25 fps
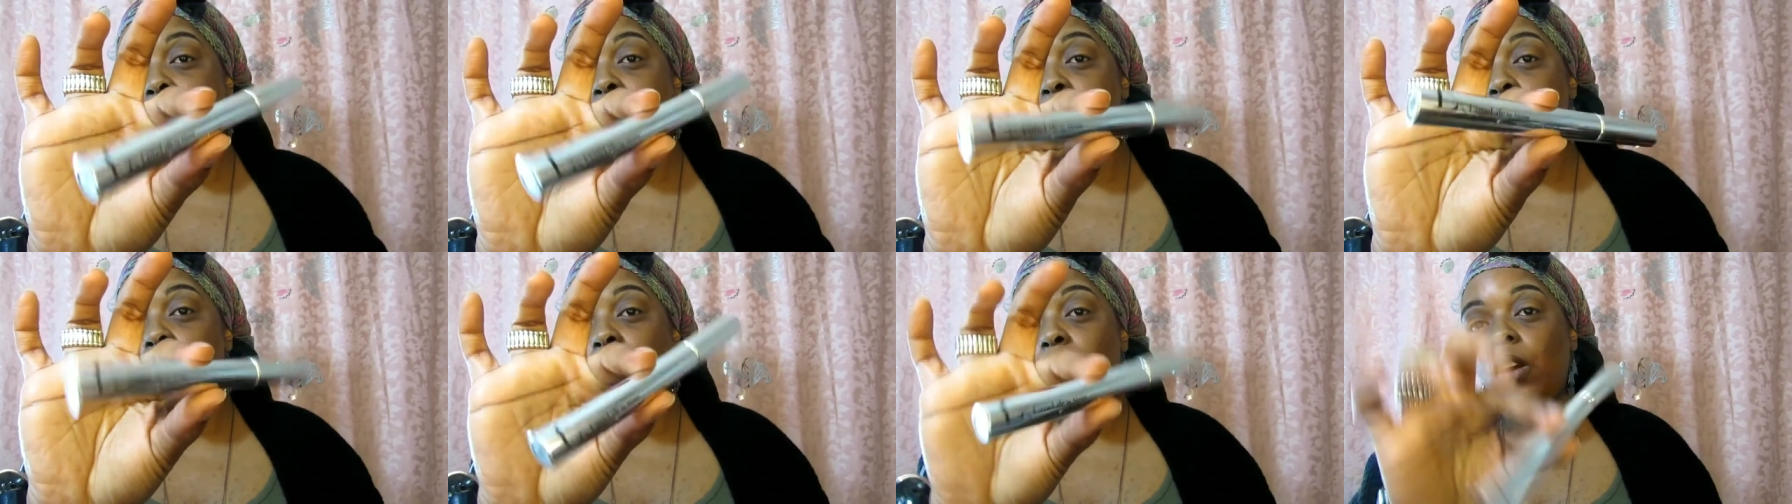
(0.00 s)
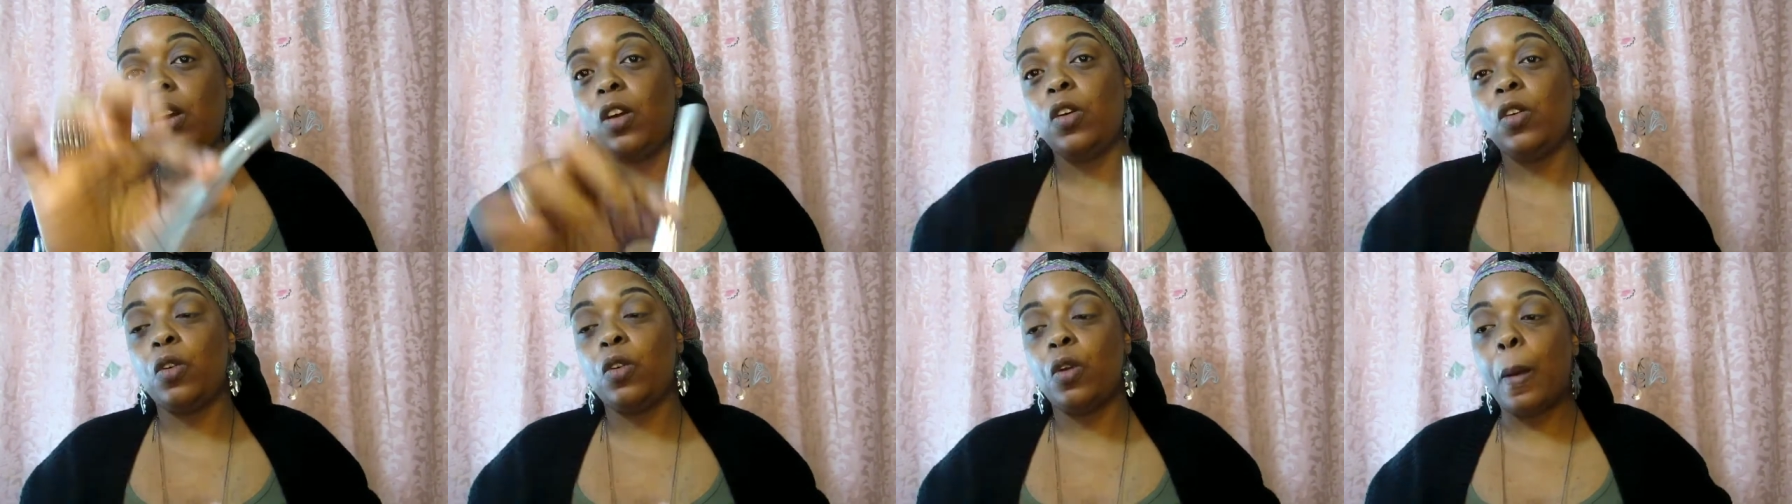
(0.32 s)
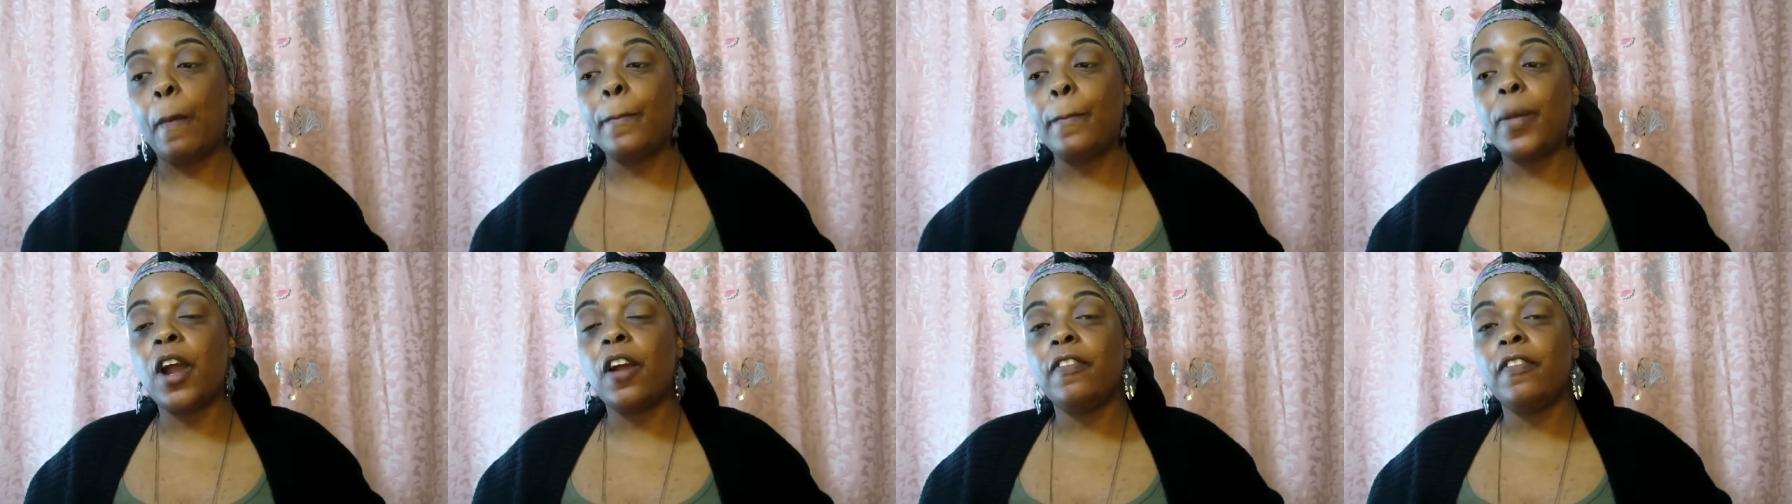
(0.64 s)
Alcone
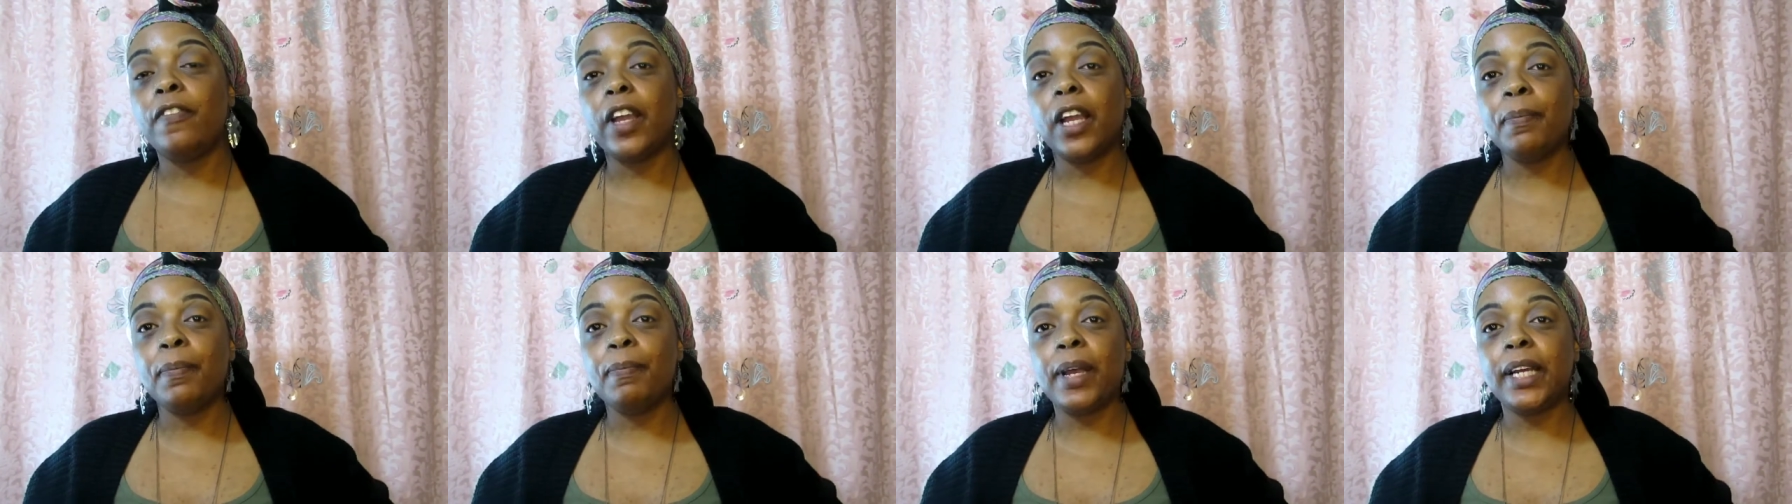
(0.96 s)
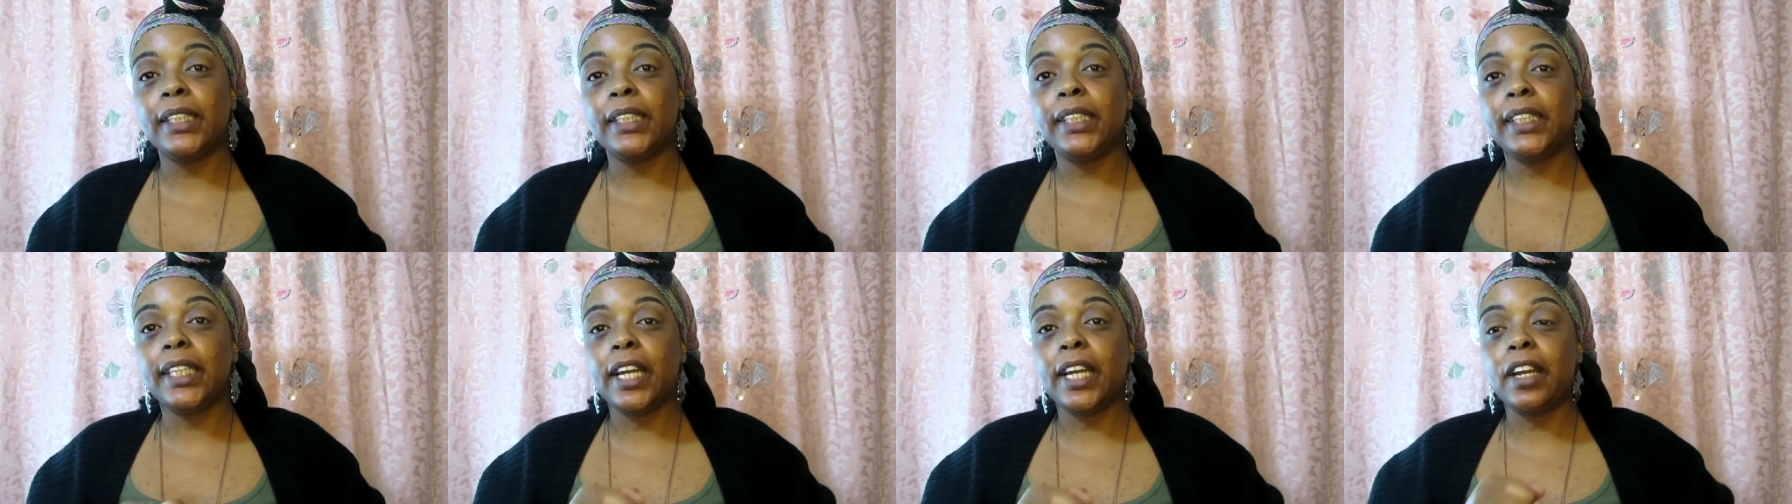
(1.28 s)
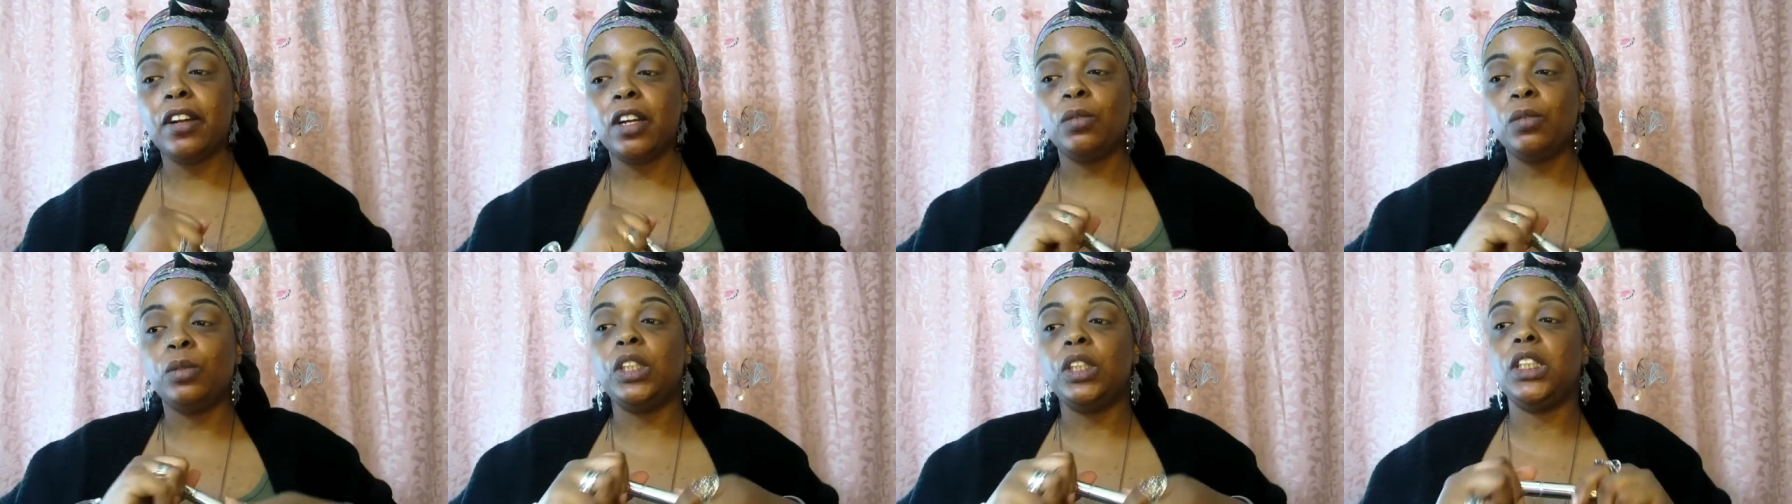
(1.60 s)
Perfect
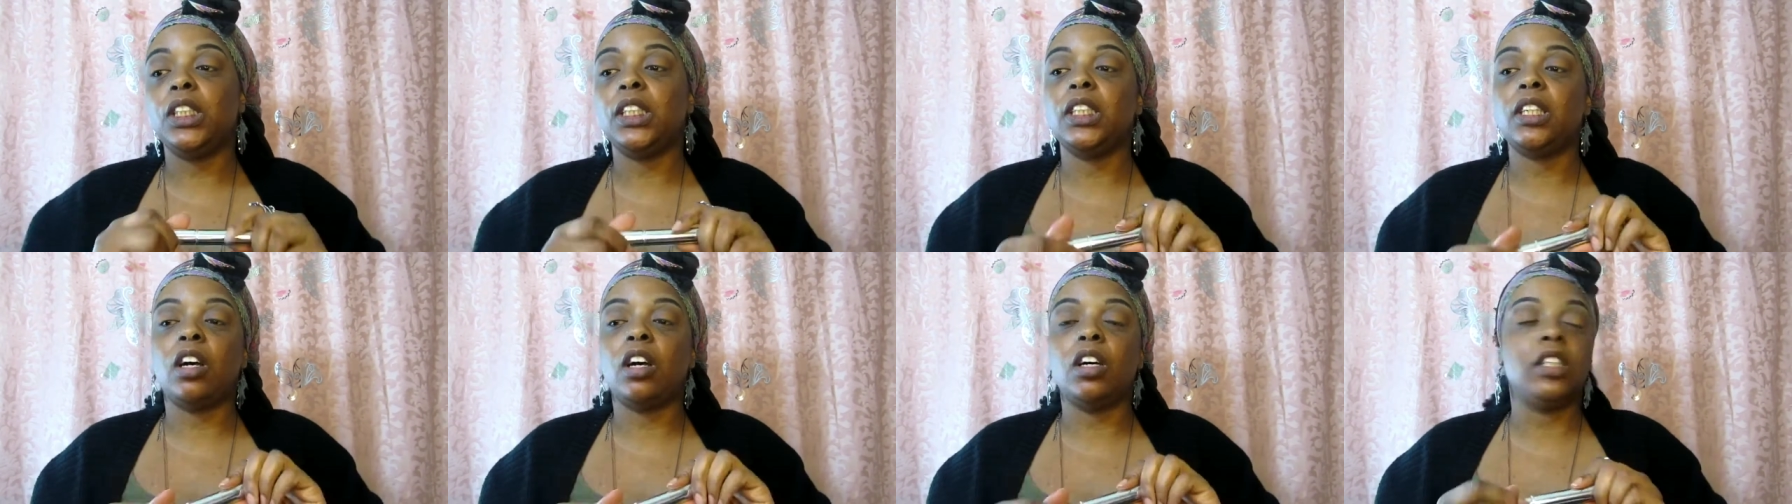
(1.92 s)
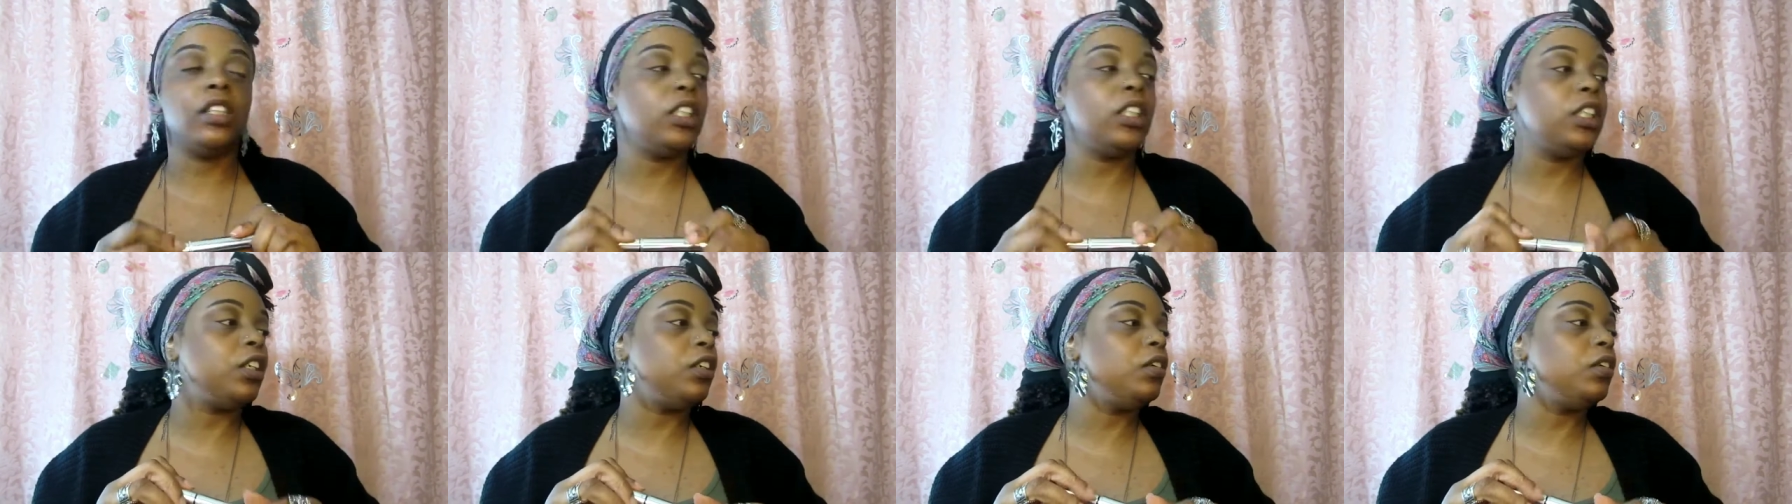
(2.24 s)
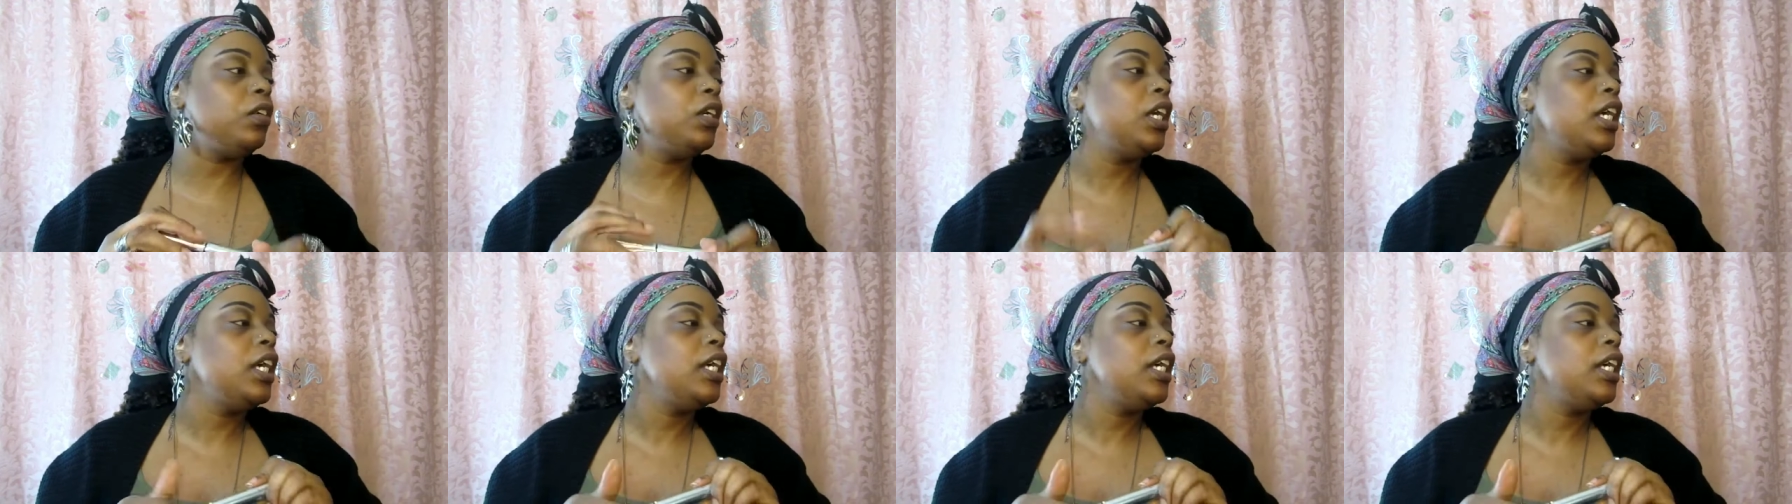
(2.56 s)
Mascara, which is also